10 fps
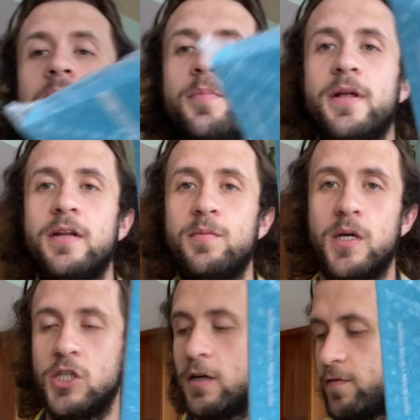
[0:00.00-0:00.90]
a
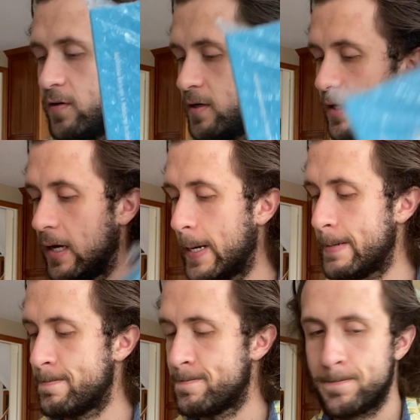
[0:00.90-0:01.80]
bunch of different
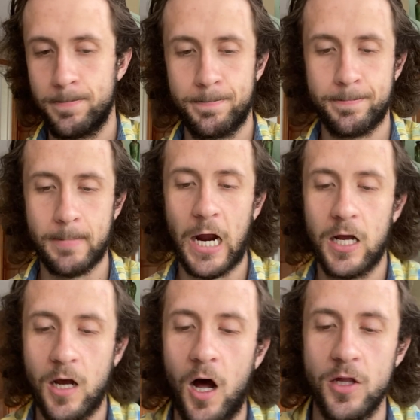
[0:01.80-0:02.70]

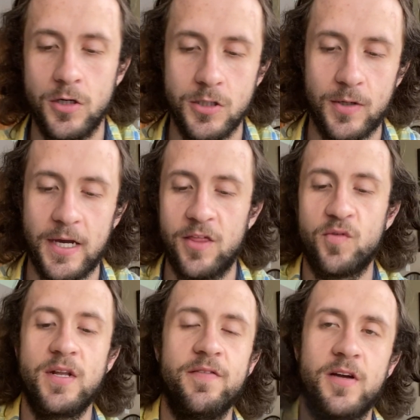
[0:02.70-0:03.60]
colors. So I got
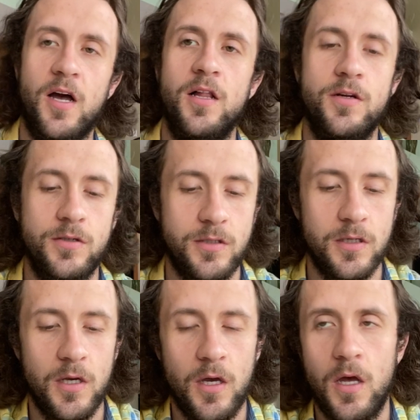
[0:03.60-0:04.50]
3 different colors
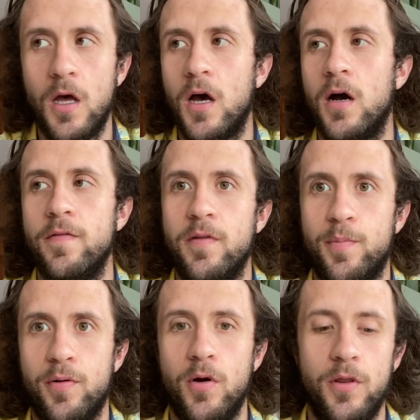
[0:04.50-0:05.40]
of the
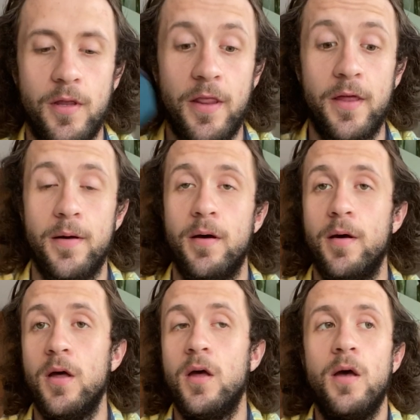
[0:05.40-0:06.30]
Pro.
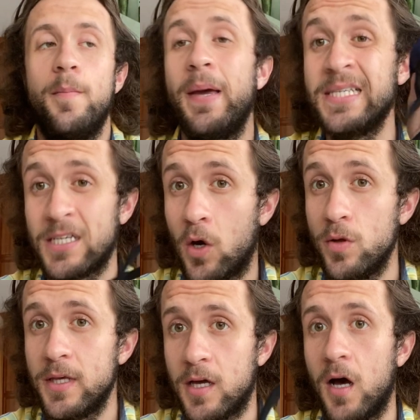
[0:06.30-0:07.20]
The basic
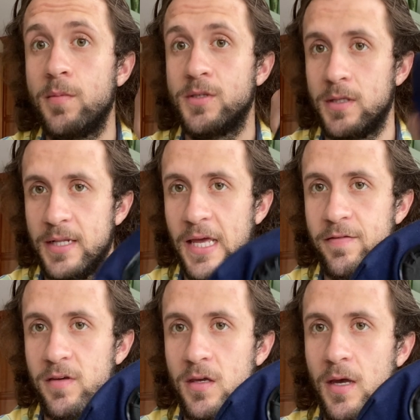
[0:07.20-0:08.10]
only comes in
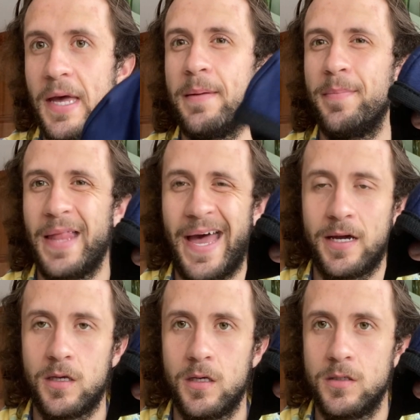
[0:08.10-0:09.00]
navy and
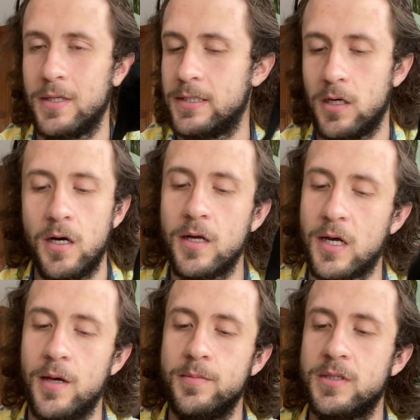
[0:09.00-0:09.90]
black, so that's all it
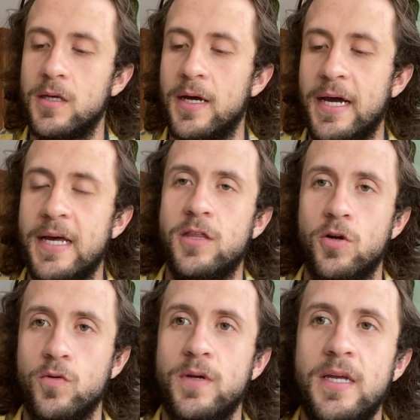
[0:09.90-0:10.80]
comes. I got the
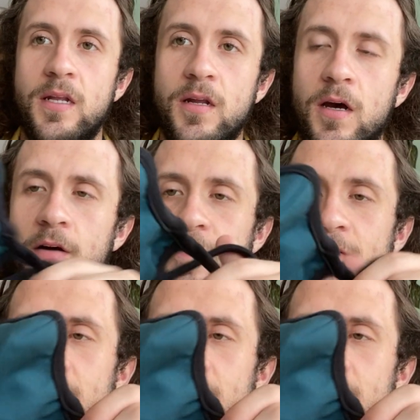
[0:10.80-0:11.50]
green for